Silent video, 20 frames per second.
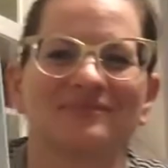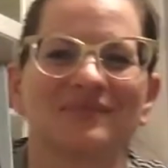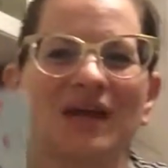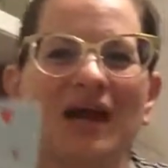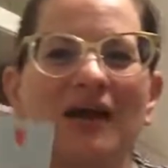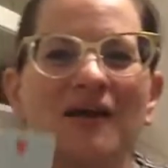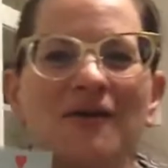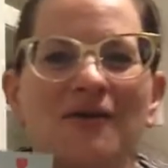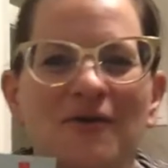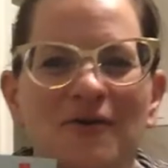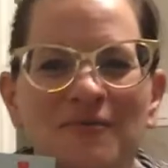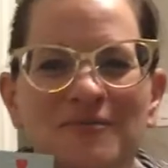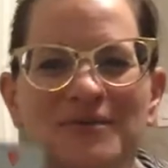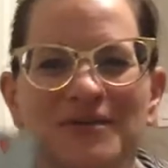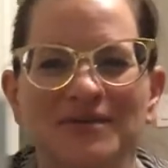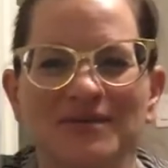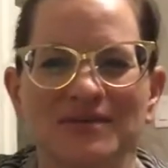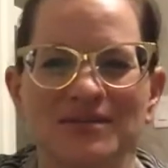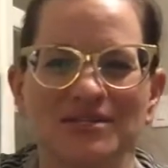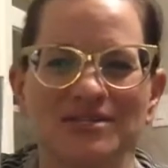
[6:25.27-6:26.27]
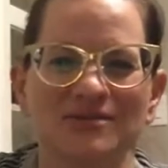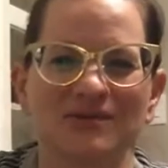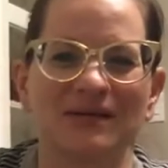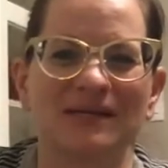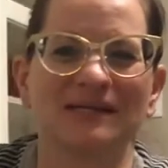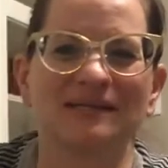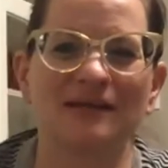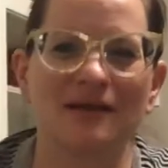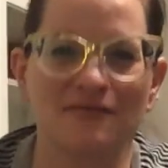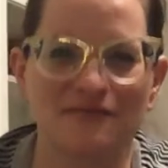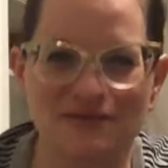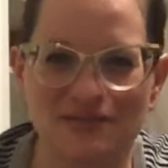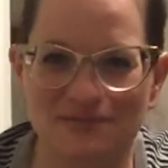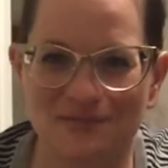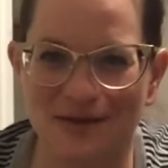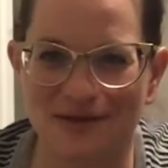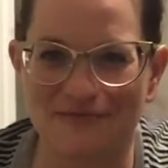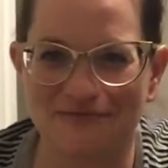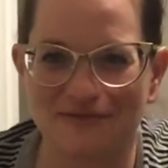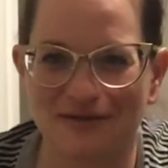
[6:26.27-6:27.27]
I hope you enjoyed Love is
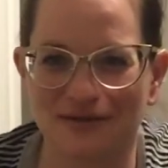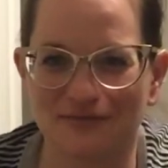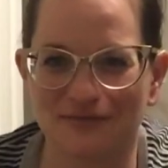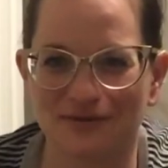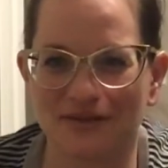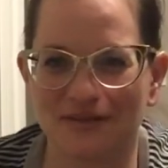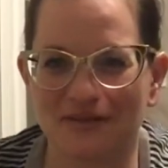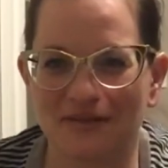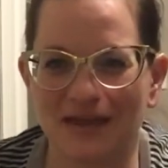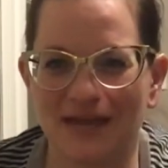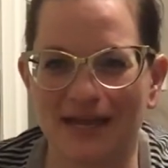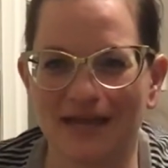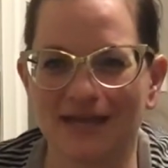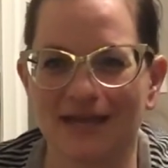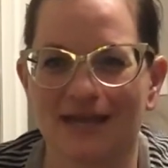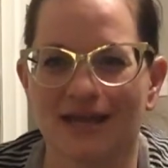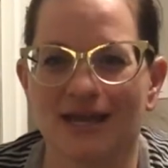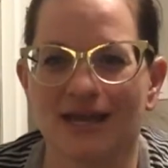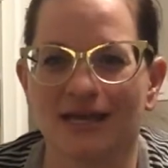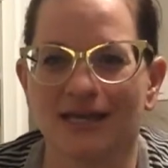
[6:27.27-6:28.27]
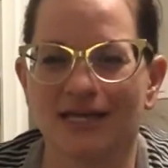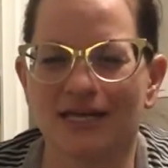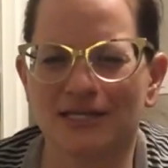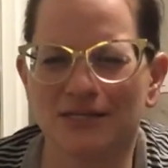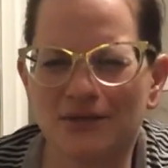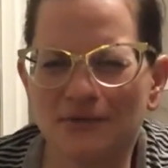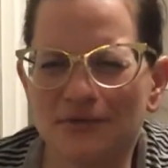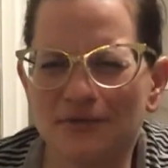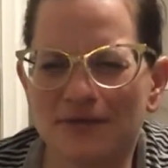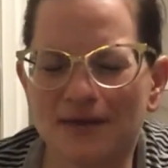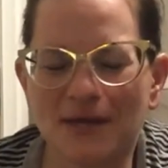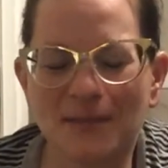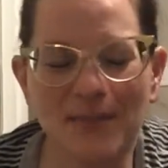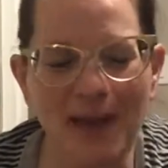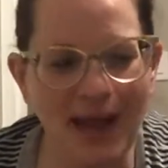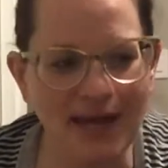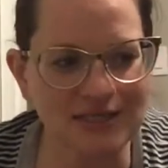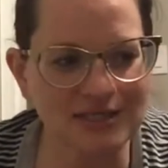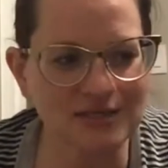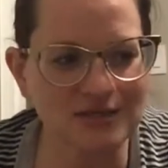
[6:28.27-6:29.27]
My Favorite Thing. Can you think
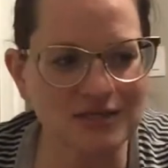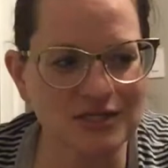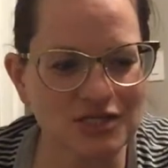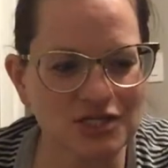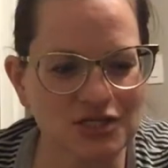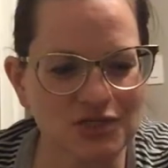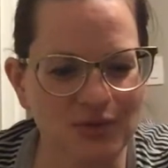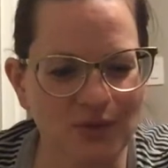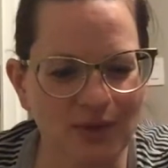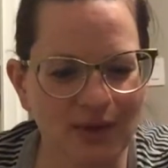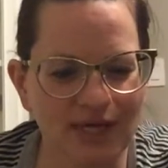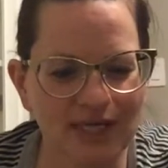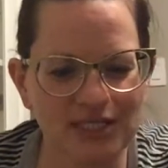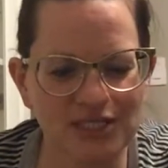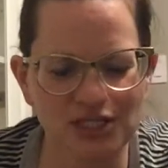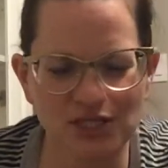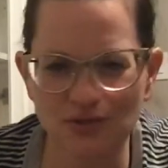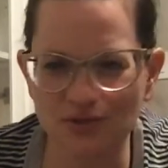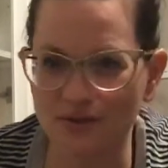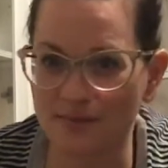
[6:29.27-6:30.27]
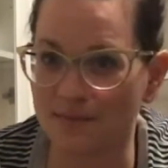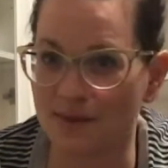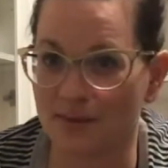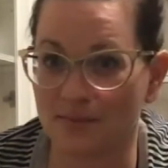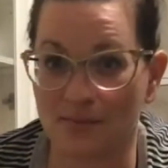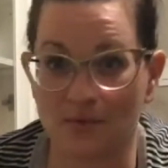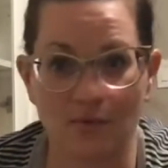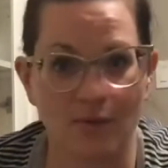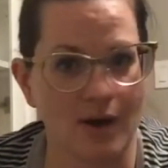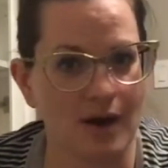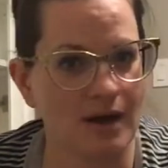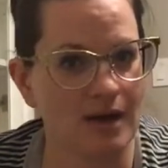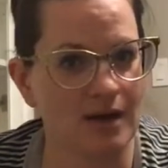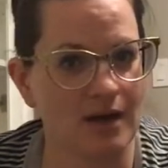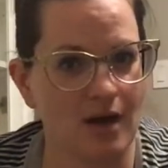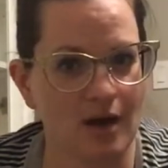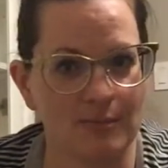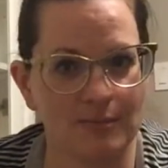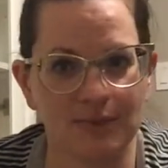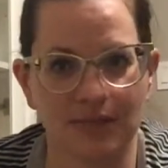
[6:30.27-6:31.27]
back to the story? Do you remember what
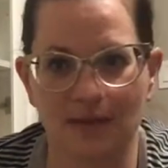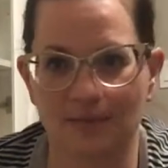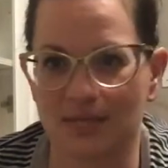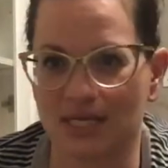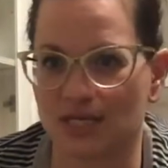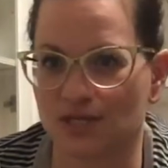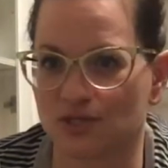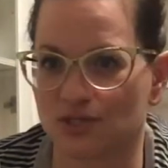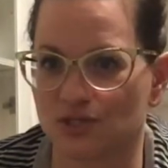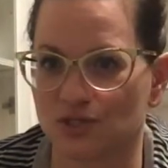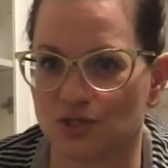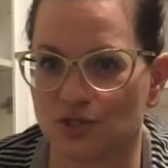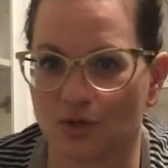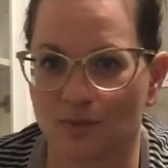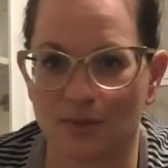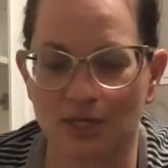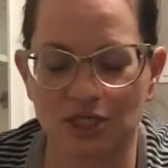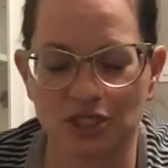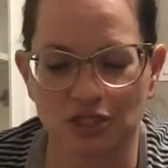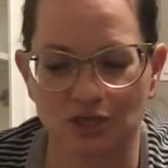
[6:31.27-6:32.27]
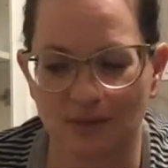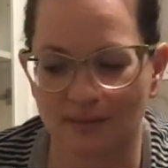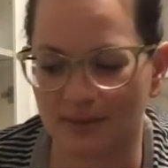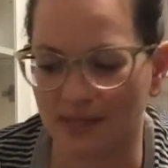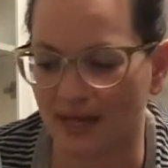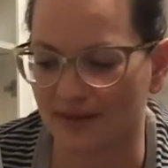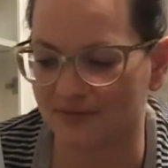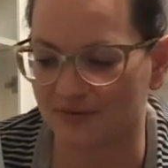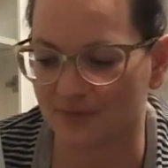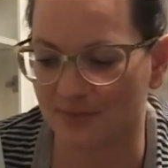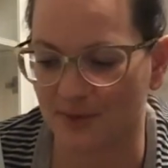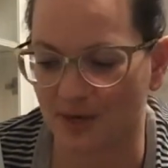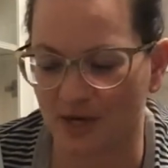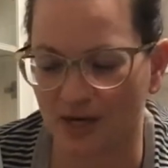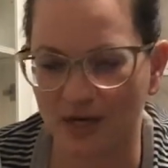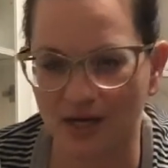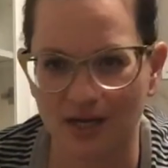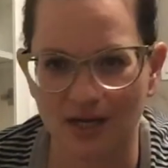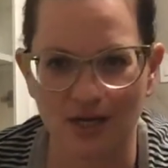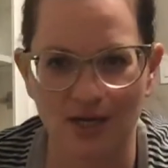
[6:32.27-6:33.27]
got Plummy in so much trouble at the
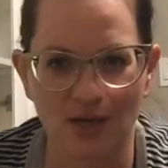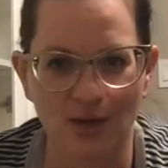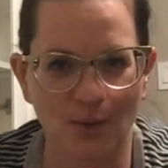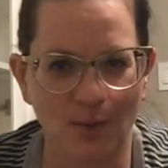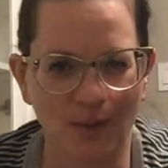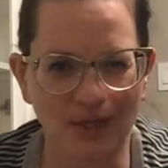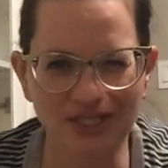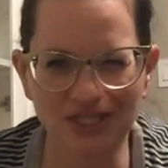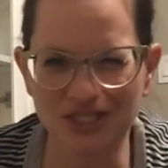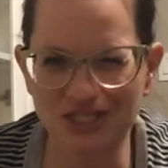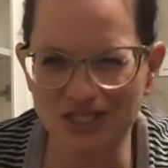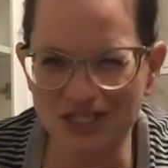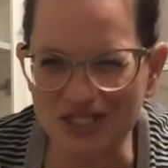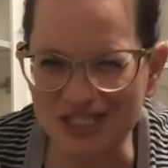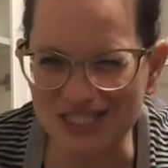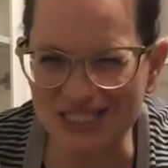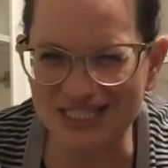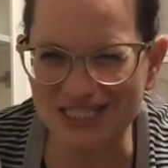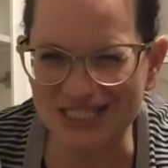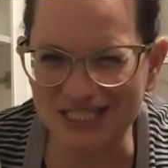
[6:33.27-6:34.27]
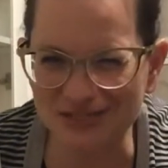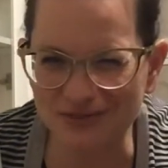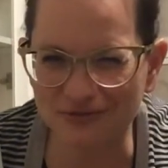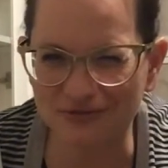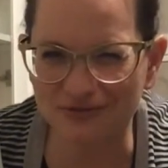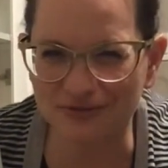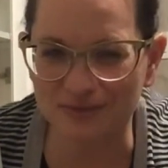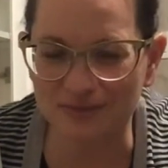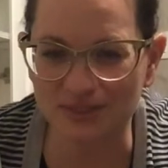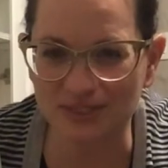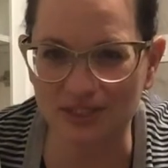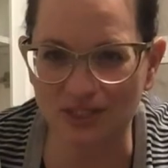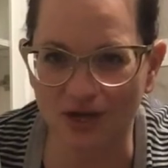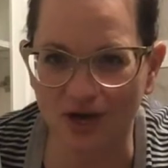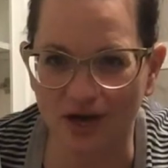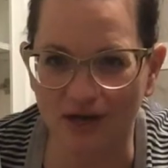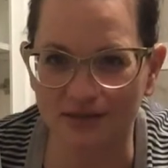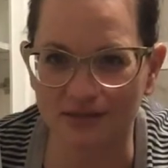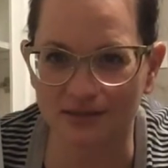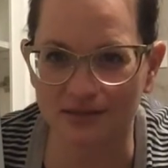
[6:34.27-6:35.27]
park? What did she steal from the
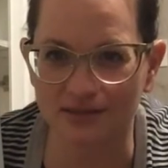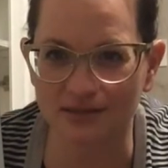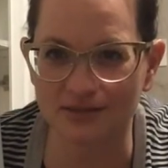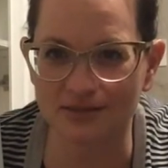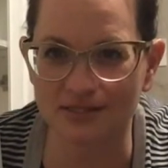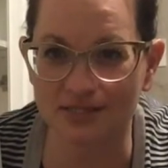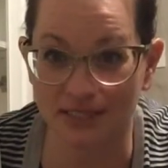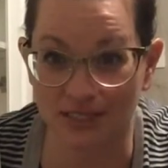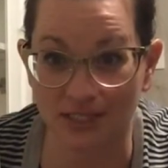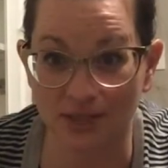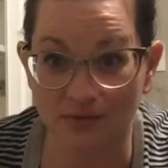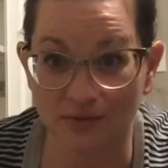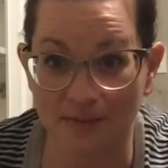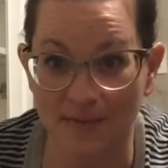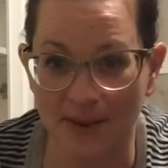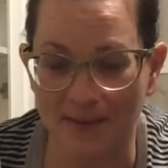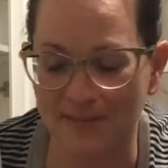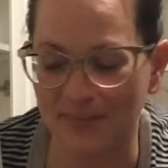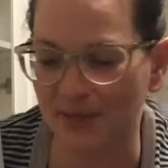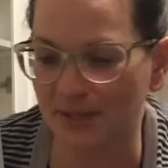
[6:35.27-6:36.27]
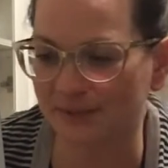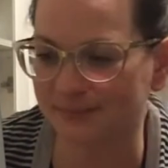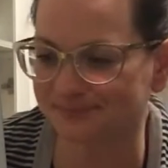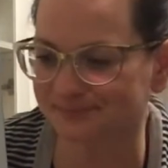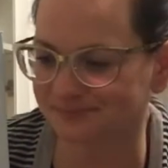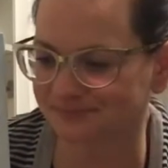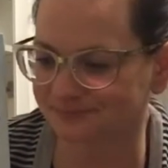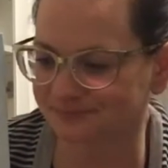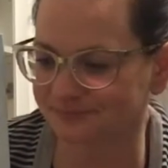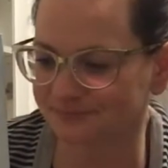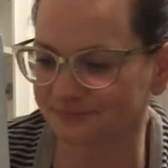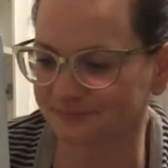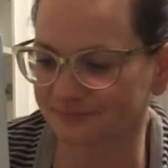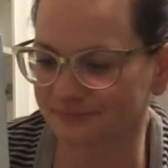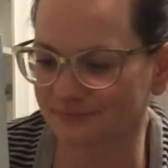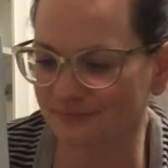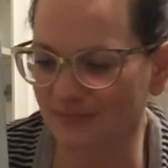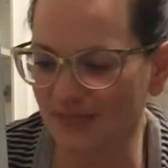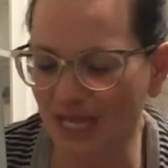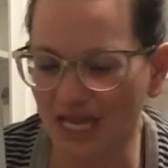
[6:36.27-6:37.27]
toddlers? Can you remember?
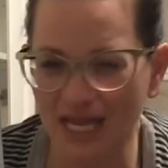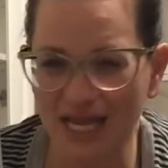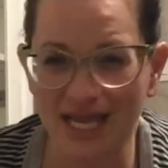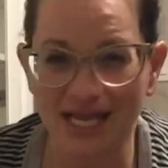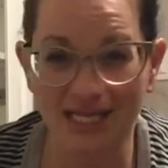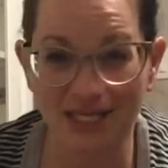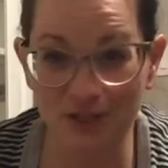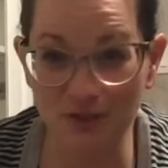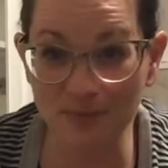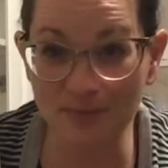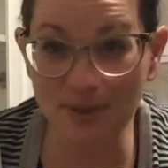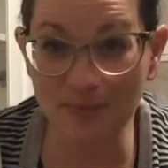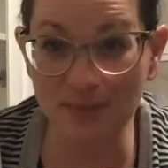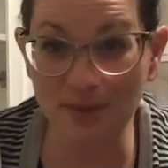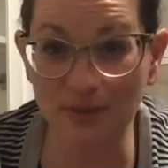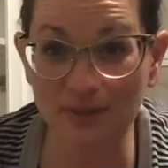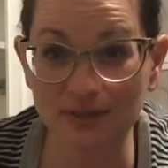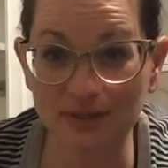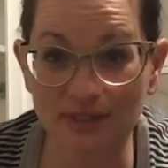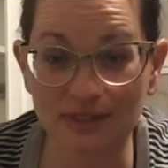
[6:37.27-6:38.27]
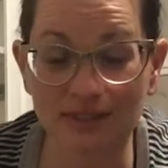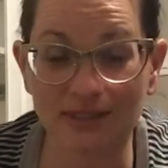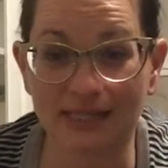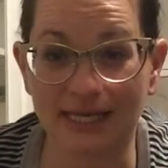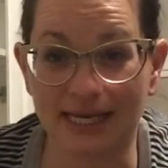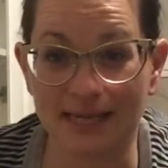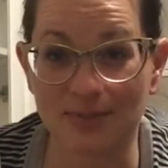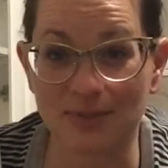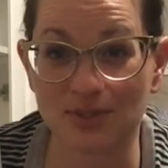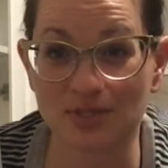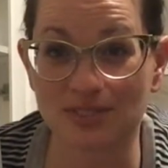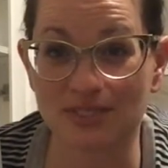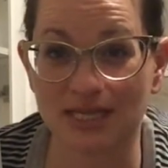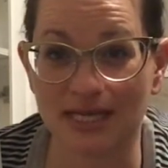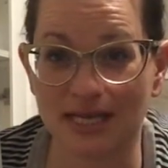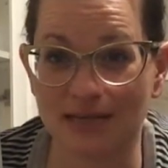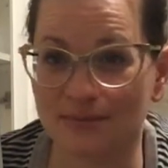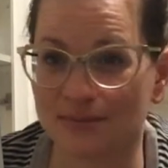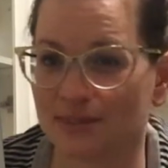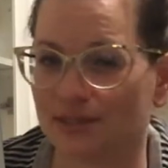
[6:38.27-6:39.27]
Can you remember her little neighbor's
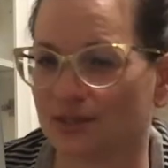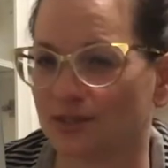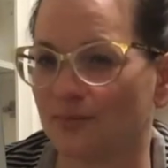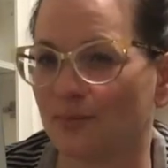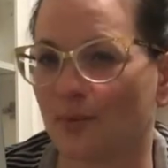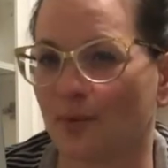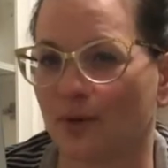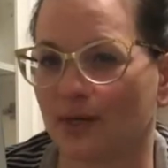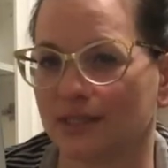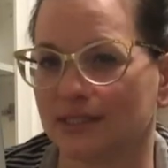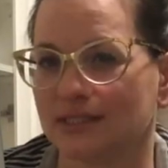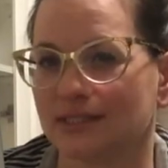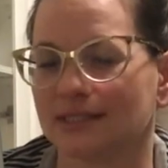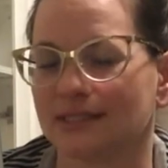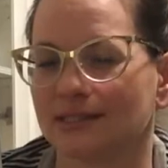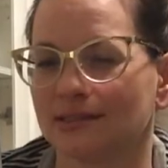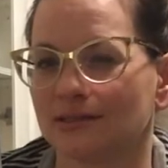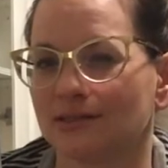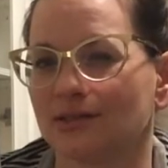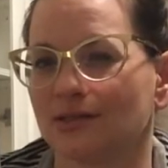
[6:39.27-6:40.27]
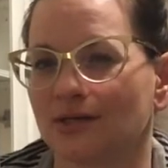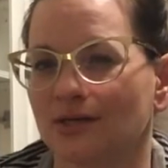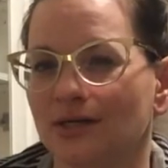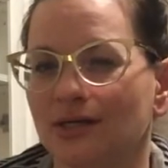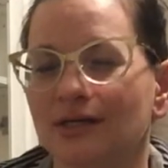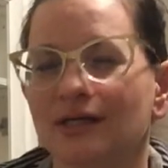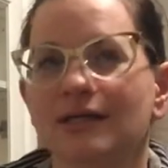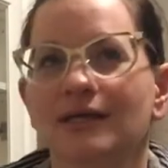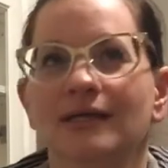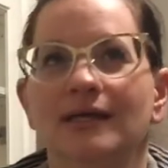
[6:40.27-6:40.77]
name, the little boy and the little girl?